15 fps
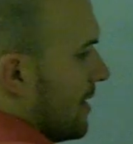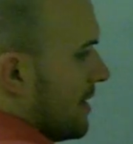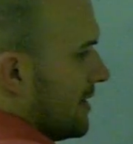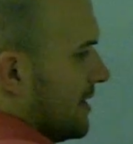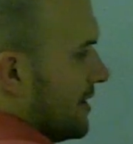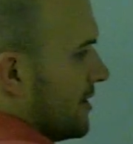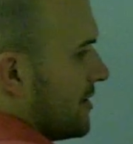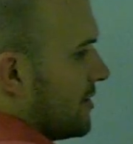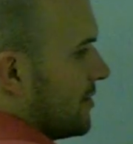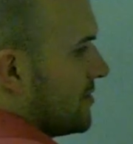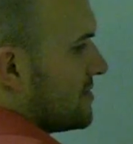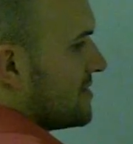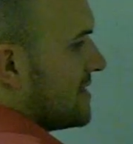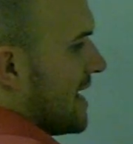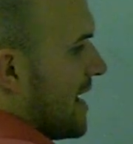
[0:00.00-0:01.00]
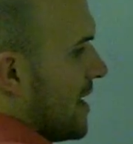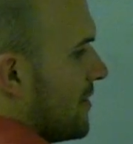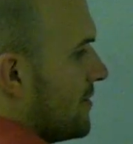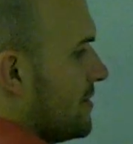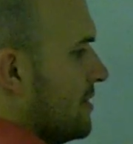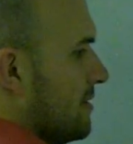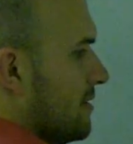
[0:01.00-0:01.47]
And here it goes
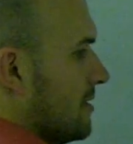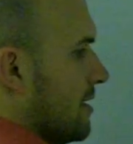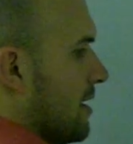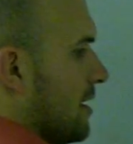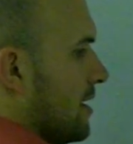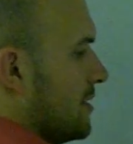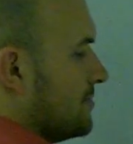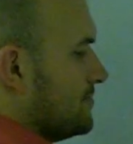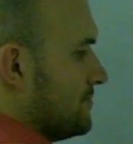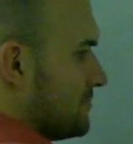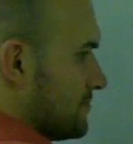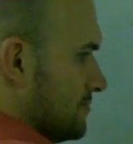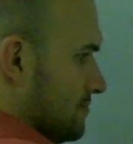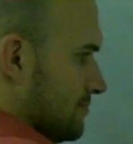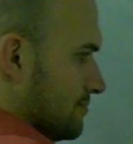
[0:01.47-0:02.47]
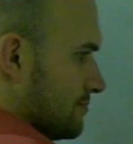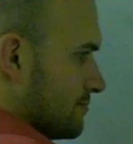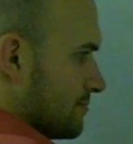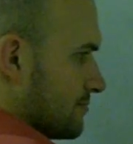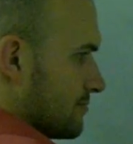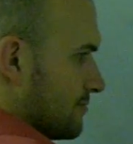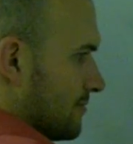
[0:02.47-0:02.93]
down um,
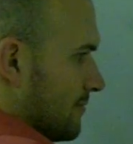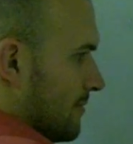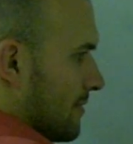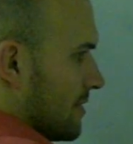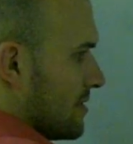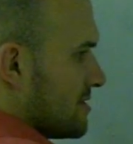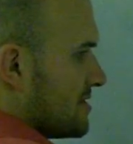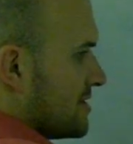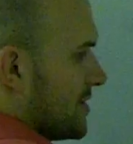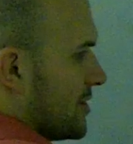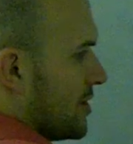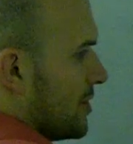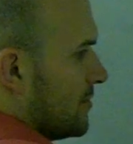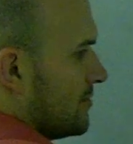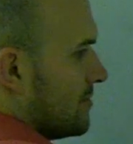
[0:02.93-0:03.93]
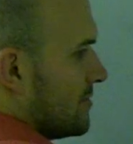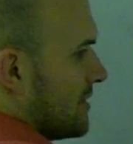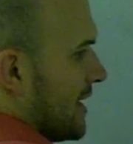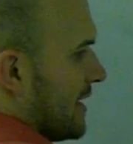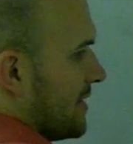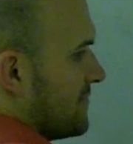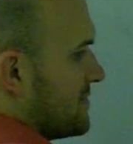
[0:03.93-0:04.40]
0,
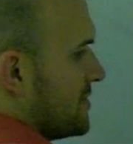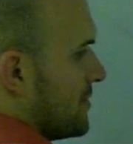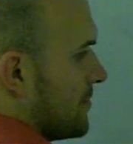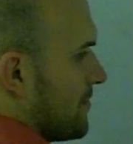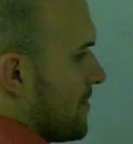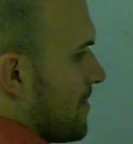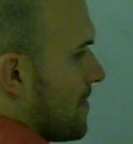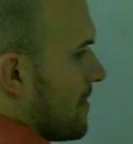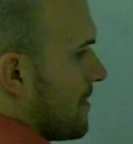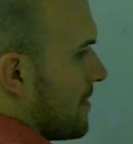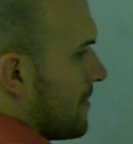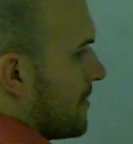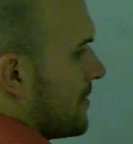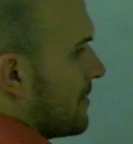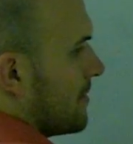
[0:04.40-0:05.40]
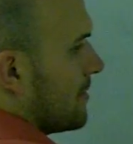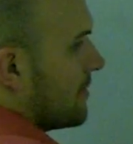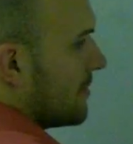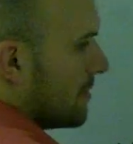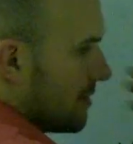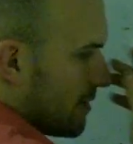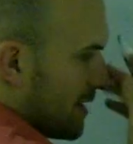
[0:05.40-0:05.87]
negative 2.
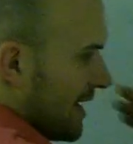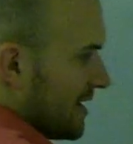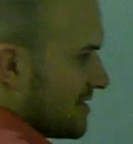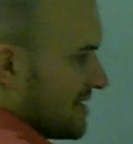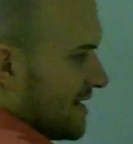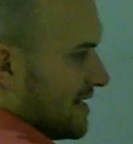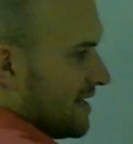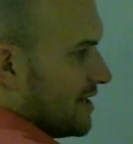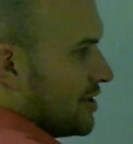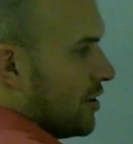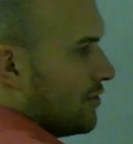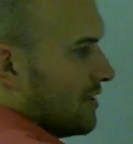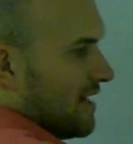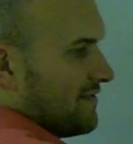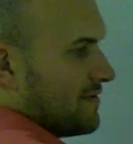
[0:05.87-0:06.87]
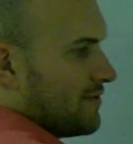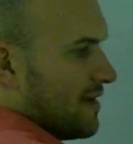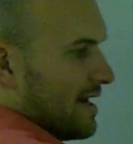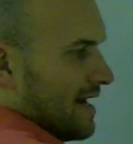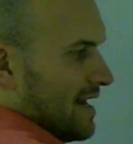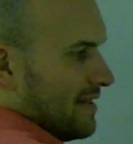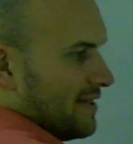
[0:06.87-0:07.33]
Okay, because I didn't go left or
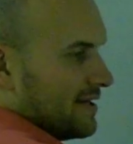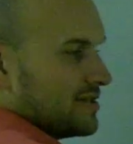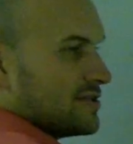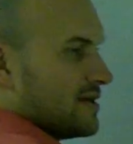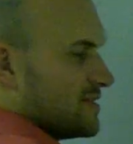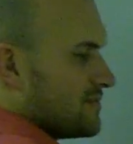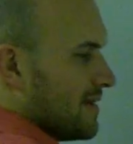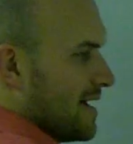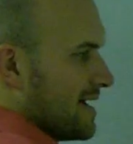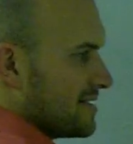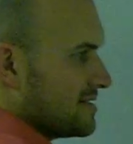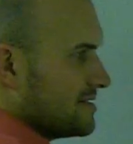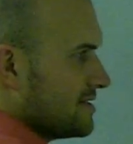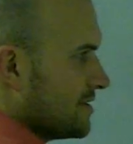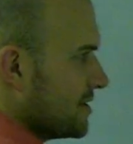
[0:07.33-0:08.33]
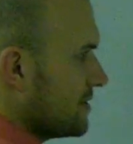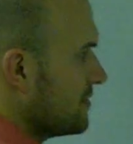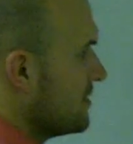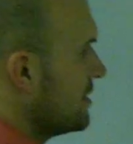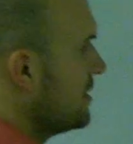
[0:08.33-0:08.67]
right anything, so that's why x is 0.